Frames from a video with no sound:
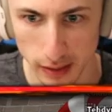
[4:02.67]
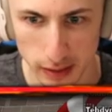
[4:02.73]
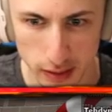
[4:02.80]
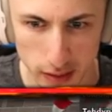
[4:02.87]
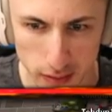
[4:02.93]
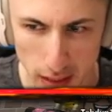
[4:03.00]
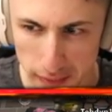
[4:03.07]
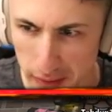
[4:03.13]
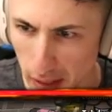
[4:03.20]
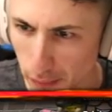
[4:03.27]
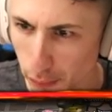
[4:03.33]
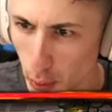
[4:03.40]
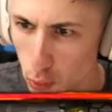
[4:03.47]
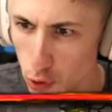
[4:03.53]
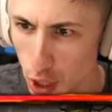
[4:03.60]
Is this is that
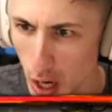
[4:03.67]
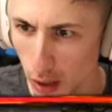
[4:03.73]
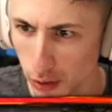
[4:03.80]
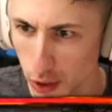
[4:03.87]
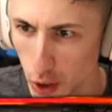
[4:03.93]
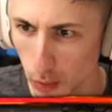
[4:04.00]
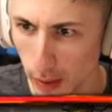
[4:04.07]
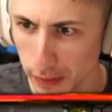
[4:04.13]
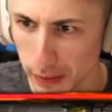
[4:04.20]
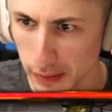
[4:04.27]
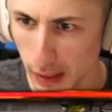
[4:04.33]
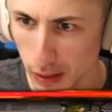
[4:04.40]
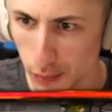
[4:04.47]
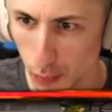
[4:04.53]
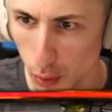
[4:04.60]
Rojog 2? I think
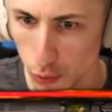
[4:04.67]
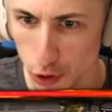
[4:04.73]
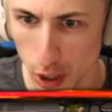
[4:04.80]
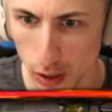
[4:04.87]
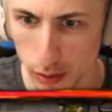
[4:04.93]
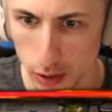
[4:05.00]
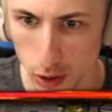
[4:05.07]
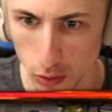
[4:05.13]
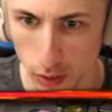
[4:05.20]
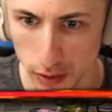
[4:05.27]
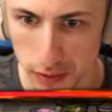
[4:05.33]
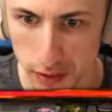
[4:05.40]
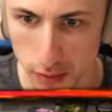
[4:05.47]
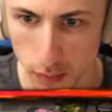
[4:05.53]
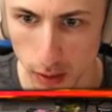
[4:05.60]
that's Rojog 2.
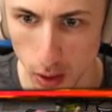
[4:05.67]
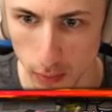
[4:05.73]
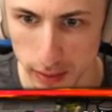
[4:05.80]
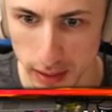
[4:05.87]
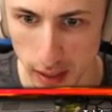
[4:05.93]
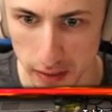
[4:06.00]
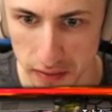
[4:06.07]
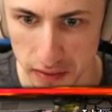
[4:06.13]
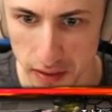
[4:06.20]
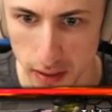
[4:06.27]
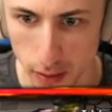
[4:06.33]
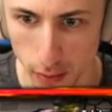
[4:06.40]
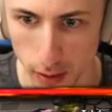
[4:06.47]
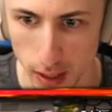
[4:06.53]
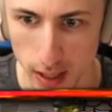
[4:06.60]
Let's see what... Oh, he's got a
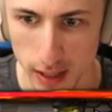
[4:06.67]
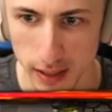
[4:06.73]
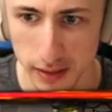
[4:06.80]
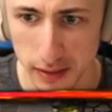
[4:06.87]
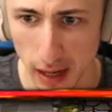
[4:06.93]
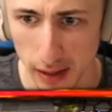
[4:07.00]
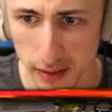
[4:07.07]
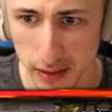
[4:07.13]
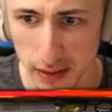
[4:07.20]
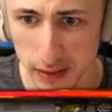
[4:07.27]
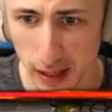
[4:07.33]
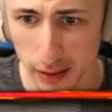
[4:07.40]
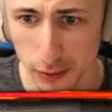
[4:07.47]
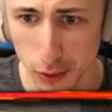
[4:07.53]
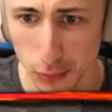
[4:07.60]
seer. He's got a, He's
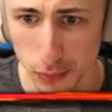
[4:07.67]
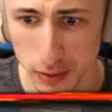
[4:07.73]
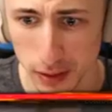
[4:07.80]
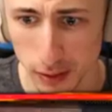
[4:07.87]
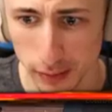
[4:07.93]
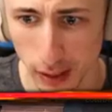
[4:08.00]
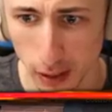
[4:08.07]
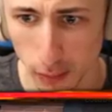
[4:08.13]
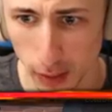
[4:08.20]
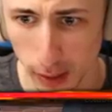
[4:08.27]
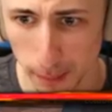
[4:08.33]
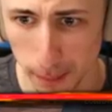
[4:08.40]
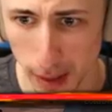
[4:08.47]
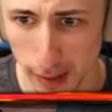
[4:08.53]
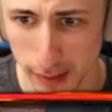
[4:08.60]
got two seers. I don't
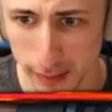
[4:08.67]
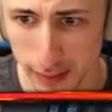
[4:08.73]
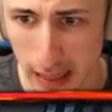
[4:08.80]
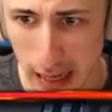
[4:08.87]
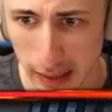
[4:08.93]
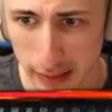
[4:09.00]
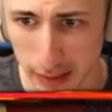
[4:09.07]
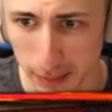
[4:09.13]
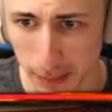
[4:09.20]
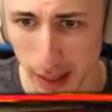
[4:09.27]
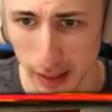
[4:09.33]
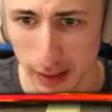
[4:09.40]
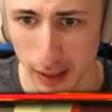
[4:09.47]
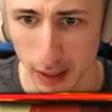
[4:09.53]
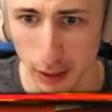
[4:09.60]
want to bet his godly,
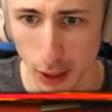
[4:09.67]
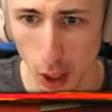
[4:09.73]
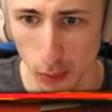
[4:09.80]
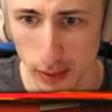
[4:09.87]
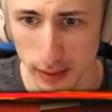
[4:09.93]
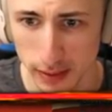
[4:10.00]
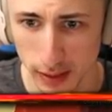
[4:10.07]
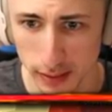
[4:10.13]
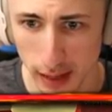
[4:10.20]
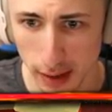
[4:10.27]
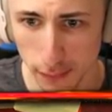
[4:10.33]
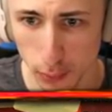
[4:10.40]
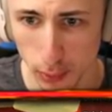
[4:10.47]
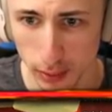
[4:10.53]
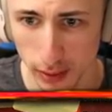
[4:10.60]
man. No, he says
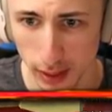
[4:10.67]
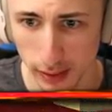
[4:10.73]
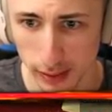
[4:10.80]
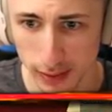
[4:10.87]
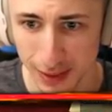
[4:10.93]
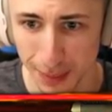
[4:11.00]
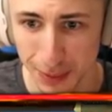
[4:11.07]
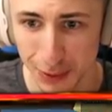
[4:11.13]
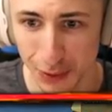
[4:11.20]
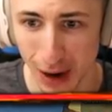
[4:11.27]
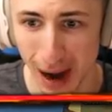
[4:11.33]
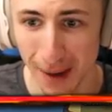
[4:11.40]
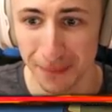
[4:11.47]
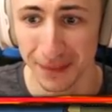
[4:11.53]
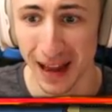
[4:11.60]
everyone like and
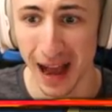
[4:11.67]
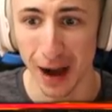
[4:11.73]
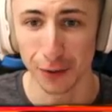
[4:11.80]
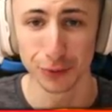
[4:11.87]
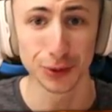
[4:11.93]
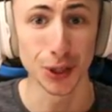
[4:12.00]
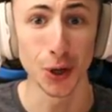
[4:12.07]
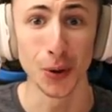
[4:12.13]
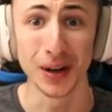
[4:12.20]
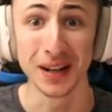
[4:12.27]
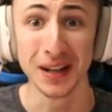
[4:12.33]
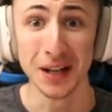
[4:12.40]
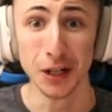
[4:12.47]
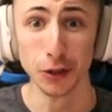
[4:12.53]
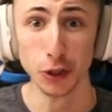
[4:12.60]
subscribe now. Do it.
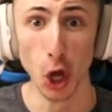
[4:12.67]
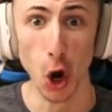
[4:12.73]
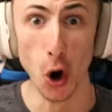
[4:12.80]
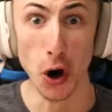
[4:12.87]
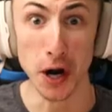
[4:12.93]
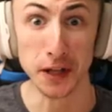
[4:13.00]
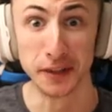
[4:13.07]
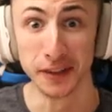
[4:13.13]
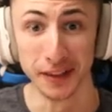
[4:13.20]
Do it.